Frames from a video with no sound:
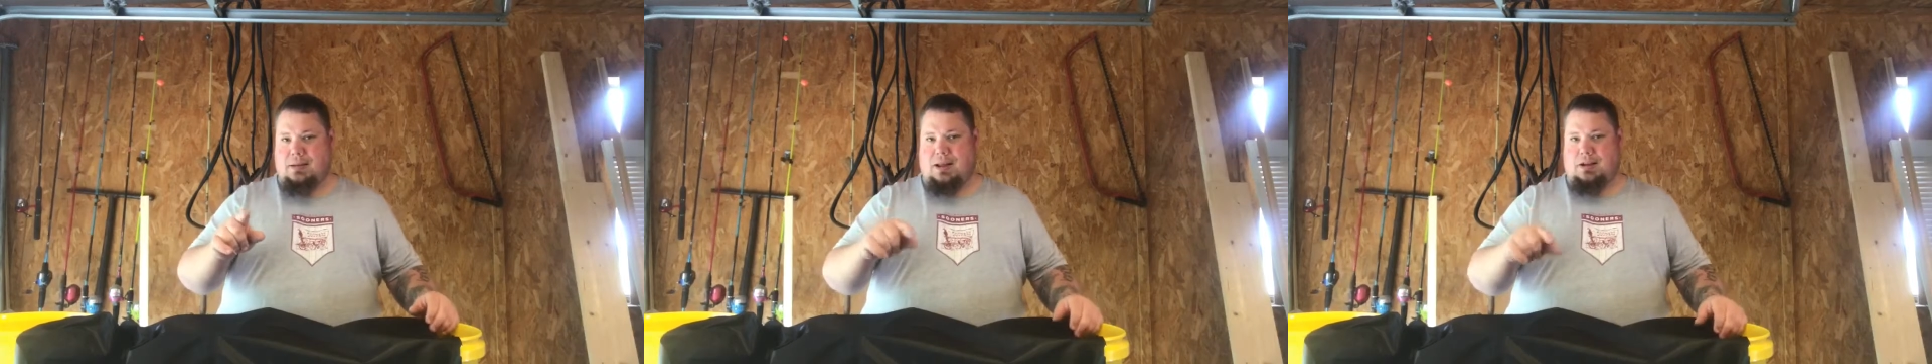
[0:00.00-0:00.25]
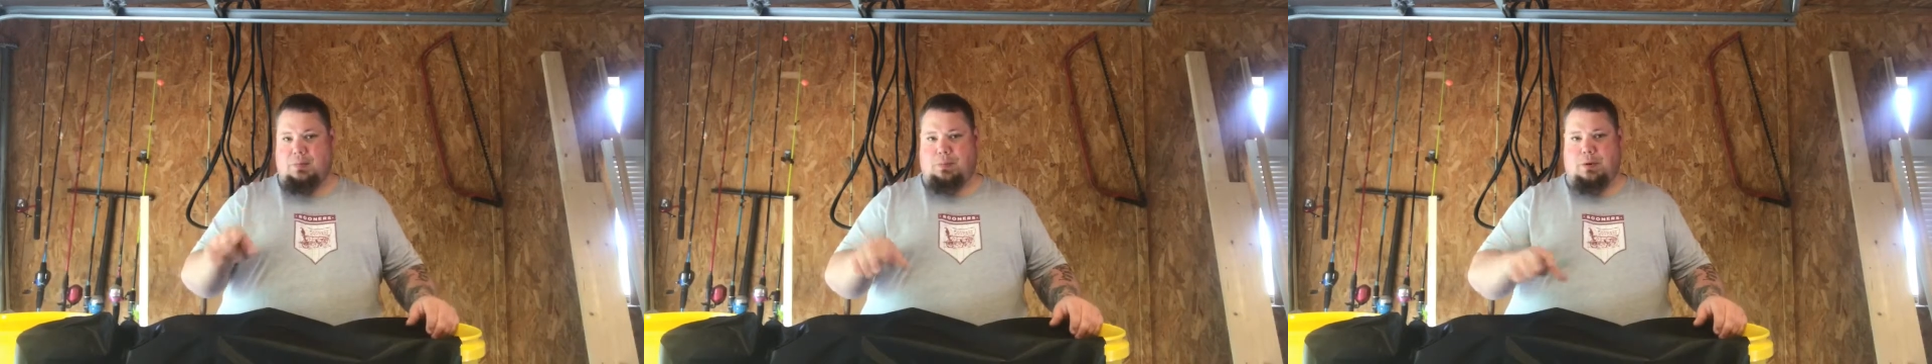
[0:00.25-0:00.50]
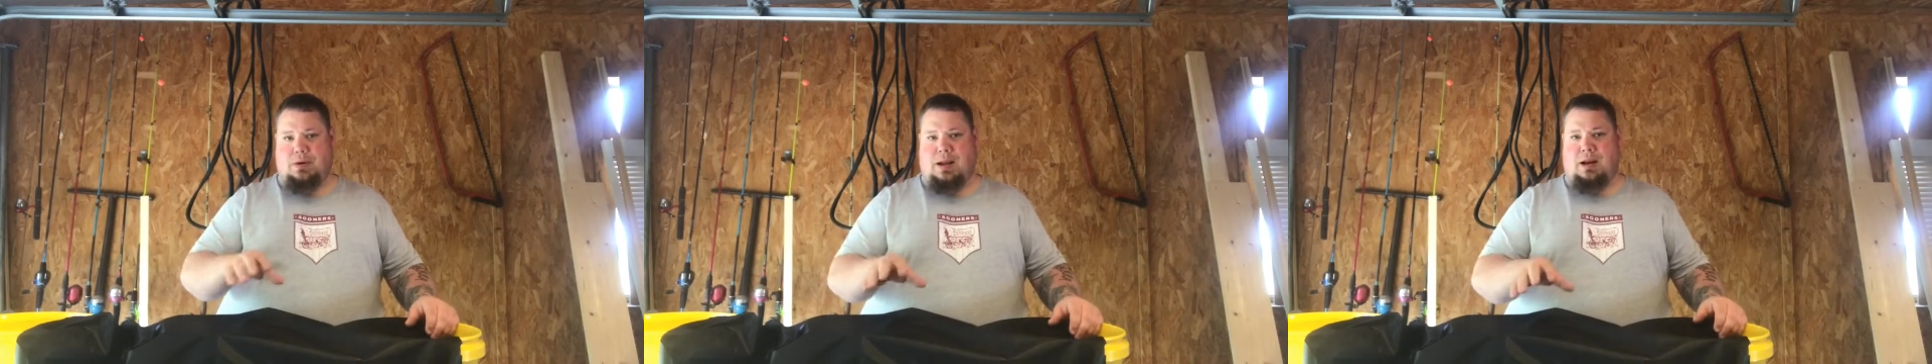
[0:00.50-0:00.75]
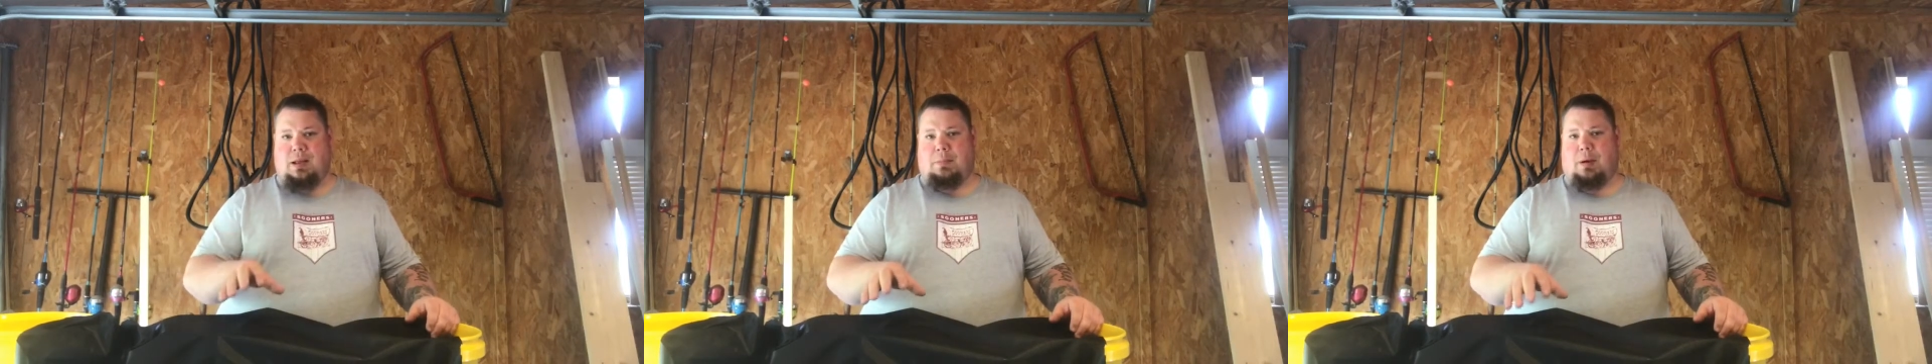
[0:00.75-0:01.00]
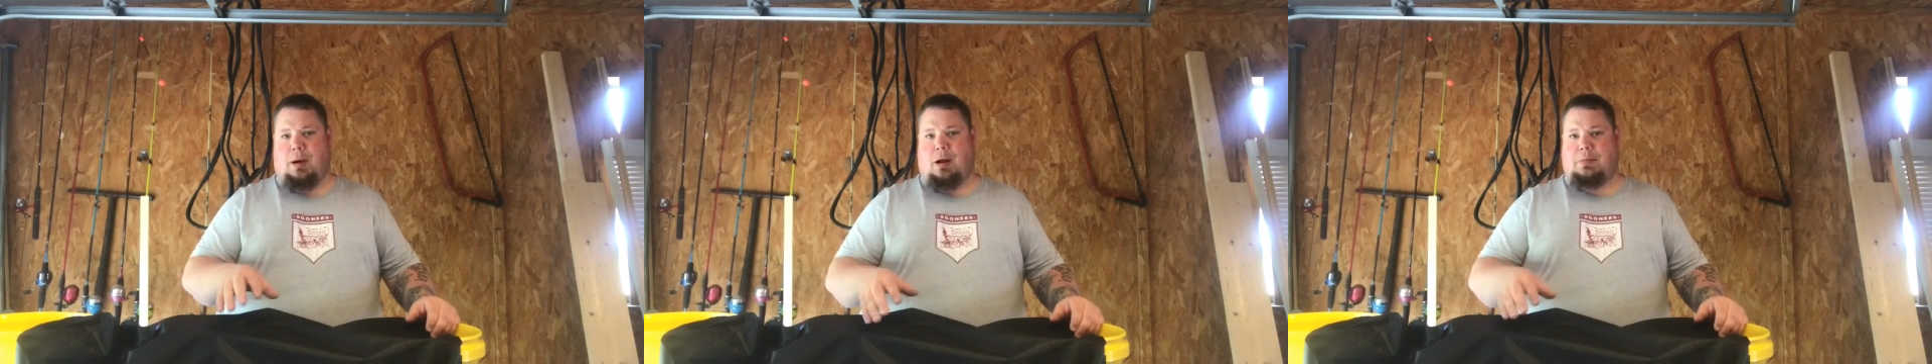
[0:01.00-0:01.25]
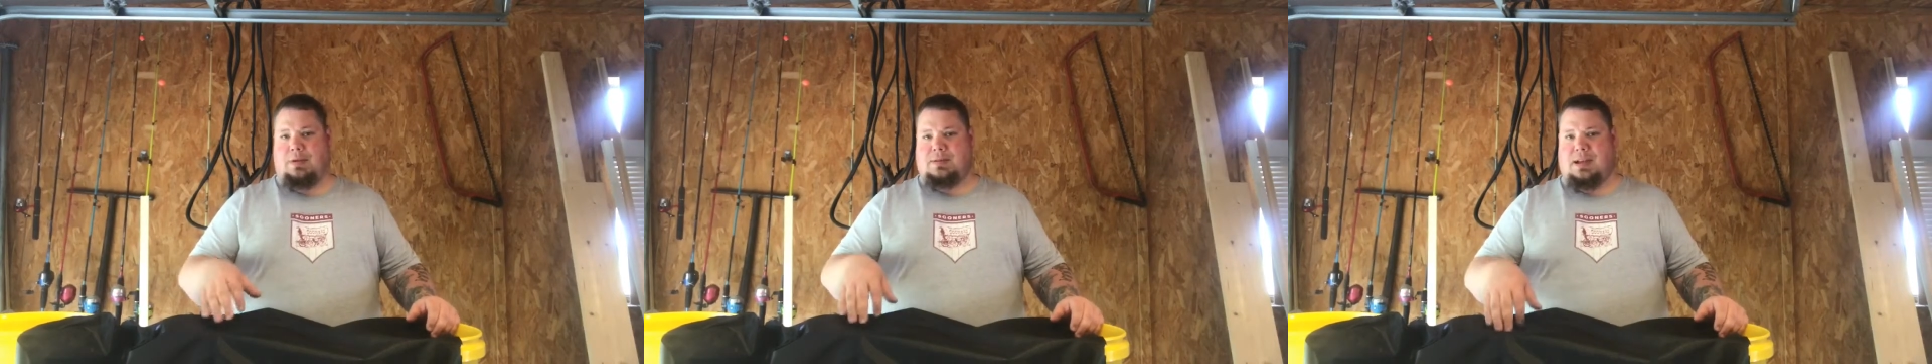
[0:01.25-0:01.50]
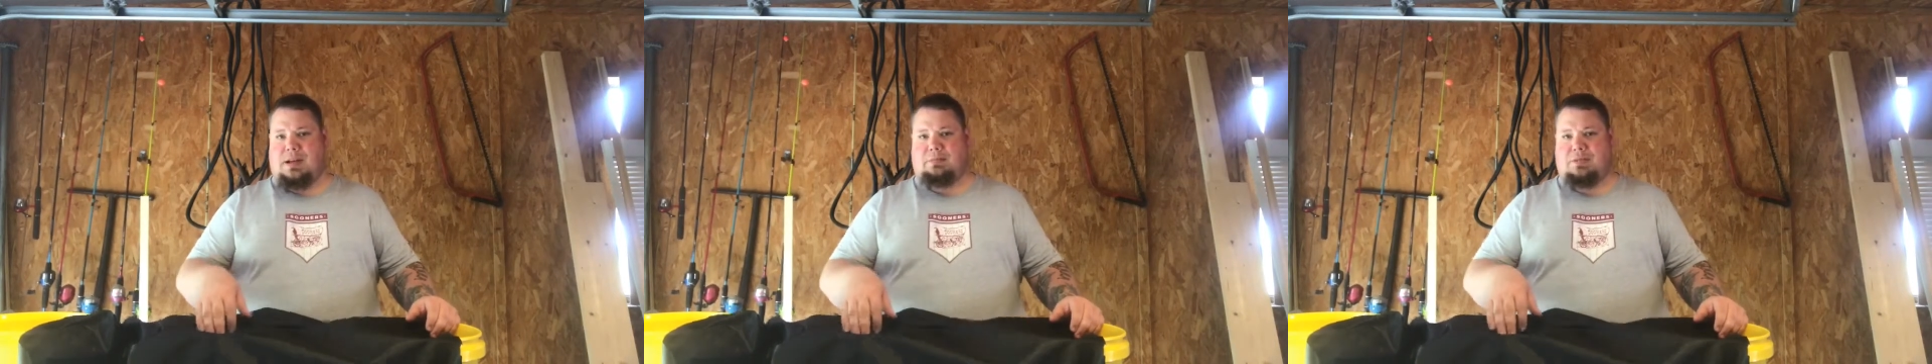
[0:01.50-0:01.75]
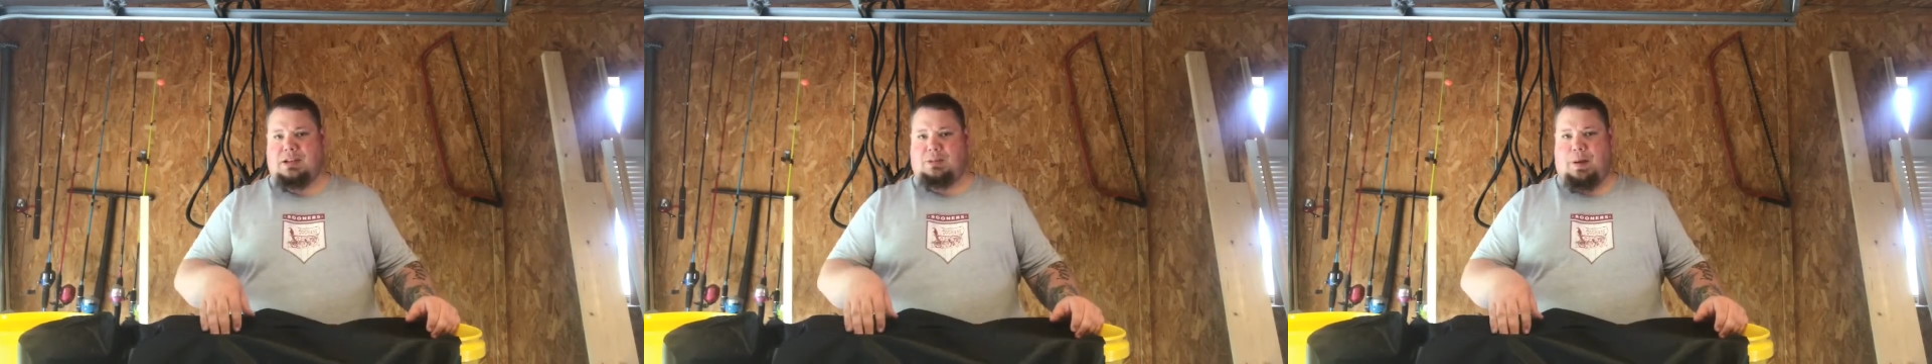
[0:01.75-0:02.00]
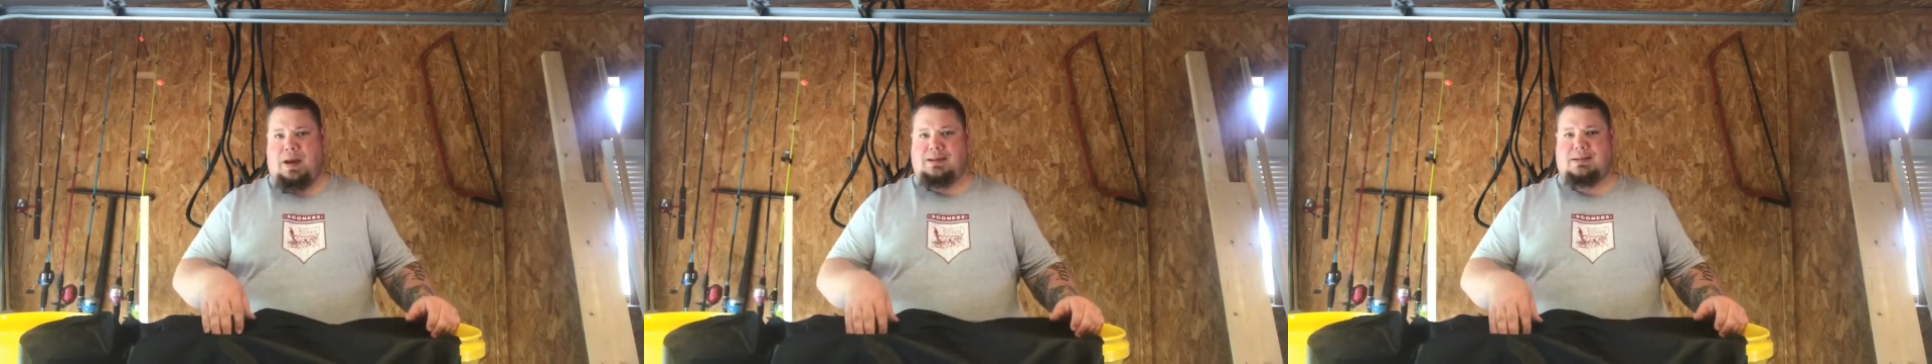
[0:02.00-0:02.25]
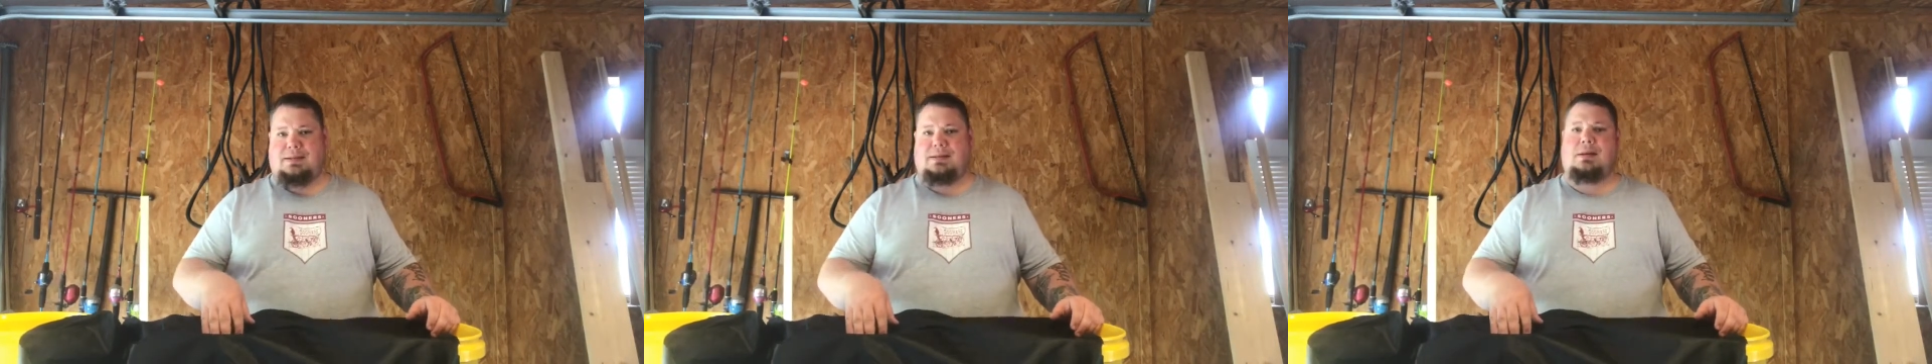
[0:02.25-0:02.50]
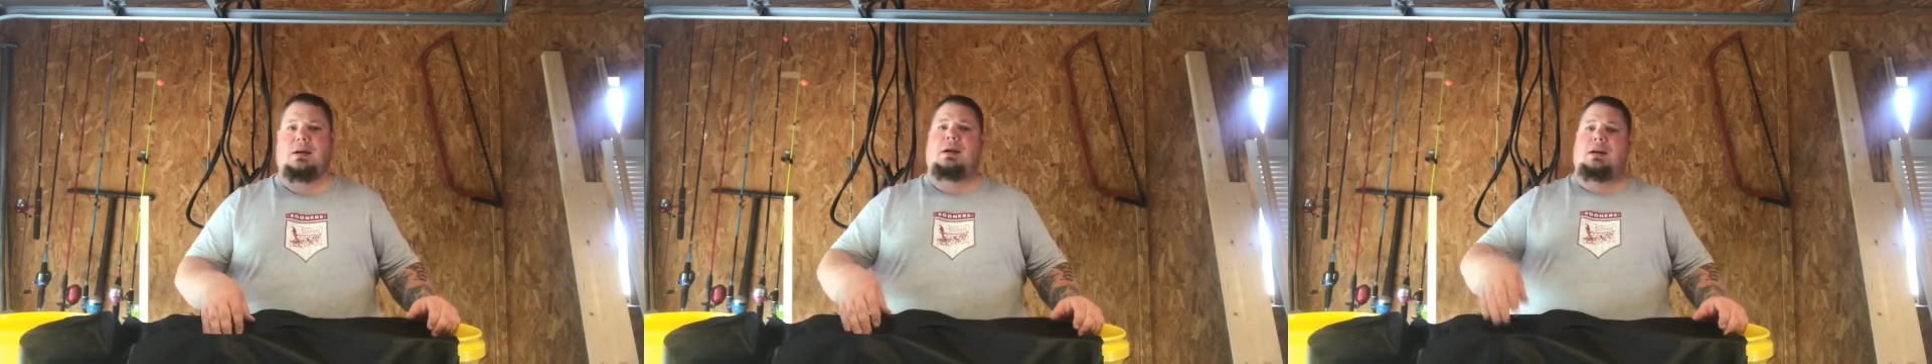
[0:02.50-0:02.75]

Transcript: that you put down in the bottom, those empty spaces,